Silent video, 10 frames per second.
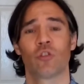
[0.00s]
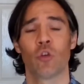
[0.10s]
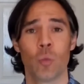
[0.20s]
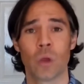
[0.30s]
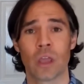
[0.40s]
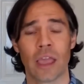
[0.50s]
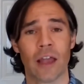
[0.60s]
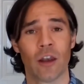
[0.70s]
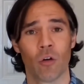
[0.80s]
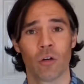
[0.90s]
to who we could get
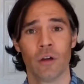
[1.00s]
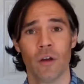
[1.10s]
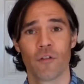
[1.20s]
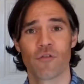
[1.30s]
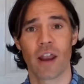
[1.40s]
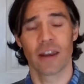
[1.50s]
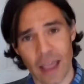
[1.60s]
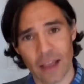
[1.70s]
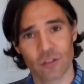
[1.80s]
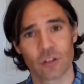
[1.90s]
along for our
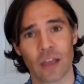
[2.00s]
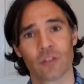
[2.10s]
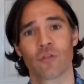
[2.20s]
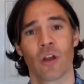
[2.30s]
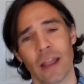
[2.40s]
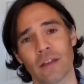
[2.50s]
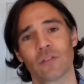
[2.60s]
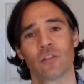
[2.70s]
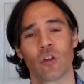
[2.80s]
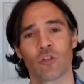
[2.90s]
next guest, for our next
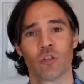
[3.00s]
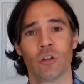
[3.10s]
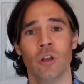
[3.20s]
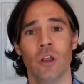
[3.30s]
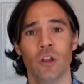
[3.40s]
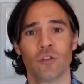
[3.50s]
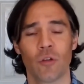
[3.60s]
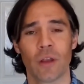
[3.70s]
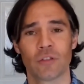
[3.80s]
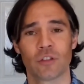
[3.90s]
discussion, don't
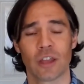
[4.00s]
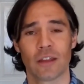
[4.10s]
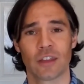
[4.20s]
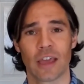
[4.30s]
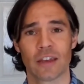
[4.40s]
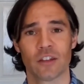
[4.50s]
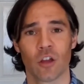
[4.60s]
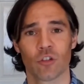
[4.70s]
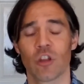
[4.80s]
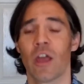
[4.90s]
hesitate to get in
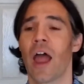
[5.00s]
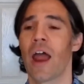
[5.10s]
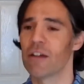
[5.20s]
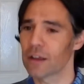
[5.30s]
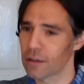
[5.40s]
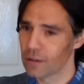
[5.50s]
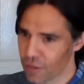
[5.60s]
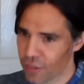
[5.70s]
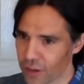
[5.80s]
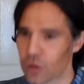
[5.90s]
touch. Eric,
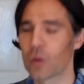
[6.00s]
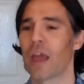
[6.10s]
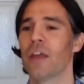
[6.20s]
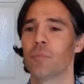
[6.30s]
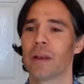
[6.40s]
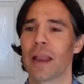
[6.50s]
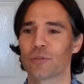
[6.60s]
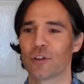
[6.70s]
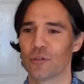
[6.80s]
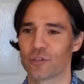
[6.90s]
thank you again. Been an
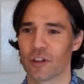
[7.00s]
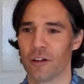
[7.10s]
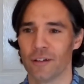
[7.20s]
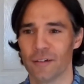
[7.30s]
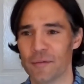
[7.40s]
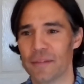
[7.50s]
absolute star.